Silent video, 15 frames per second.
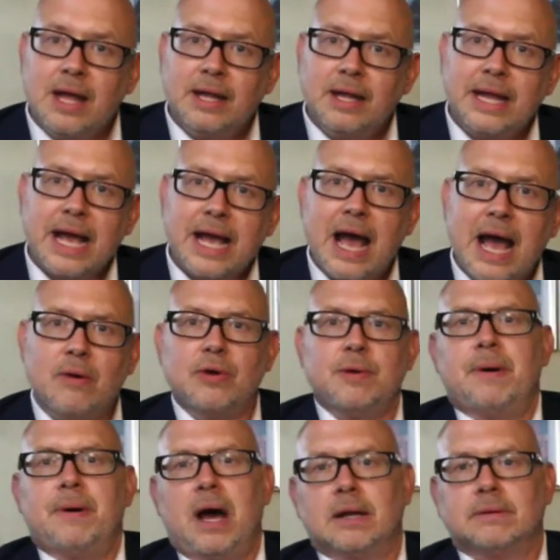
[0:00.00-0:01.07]
Their
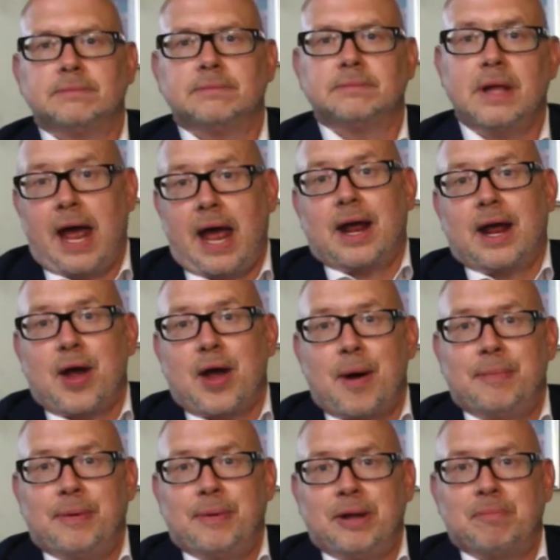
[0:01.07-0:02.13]
counterpart had a
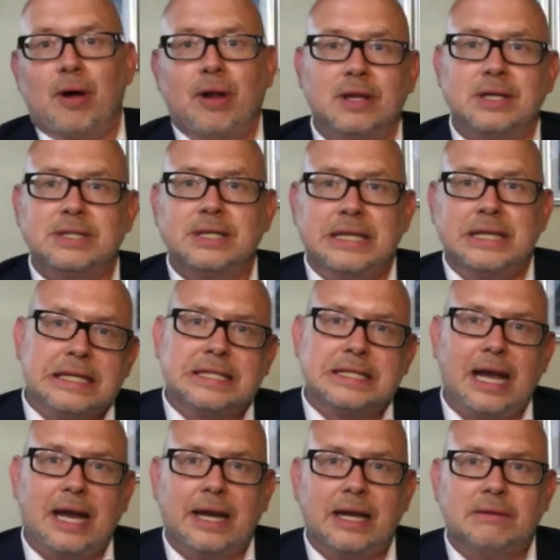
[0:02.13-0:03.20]
company policy
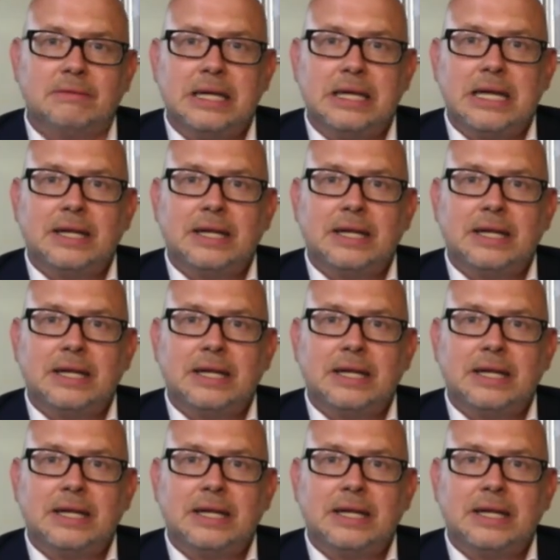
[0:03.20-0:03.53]
dictating